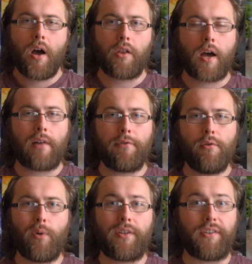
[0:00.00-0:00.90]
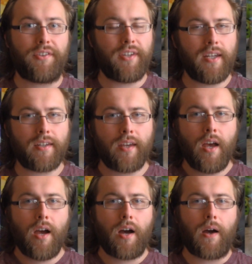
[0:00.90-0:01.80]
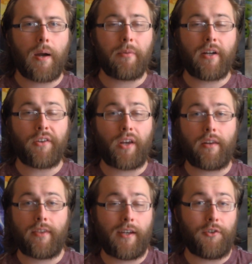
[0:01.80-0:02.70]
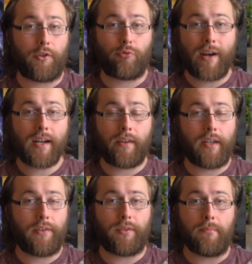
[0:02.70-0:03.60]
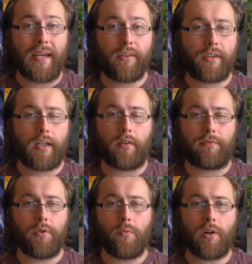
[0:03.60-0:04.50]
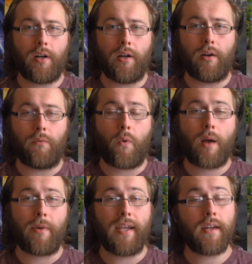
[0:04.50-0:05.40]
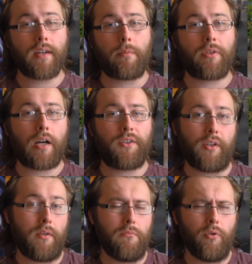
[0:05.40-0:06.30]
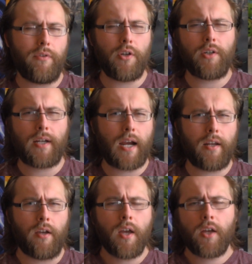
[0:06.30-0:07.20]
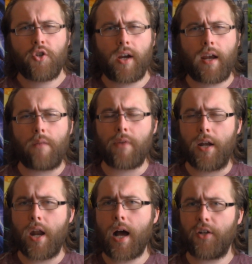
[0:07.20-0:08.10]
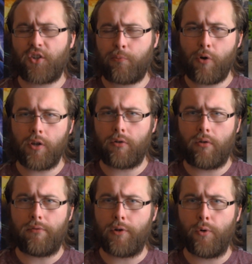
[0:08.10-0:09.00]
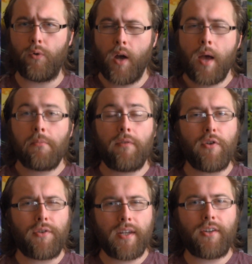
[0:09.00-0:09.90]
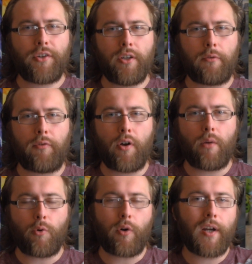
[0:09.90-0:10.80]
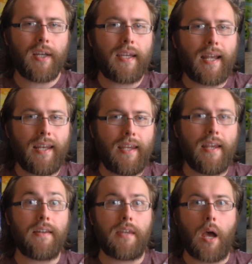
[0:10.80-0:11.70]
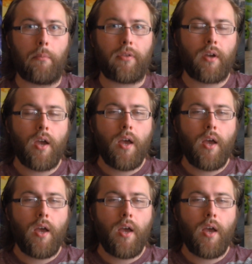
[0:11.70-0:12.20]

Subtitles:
a lot of you went to see it because I think it's great. I think it's amazing. If you want my in-depth thoughts on the movie, you could kind of check out my non-spoiler review. But if you did see the film, we're going to get in-depth.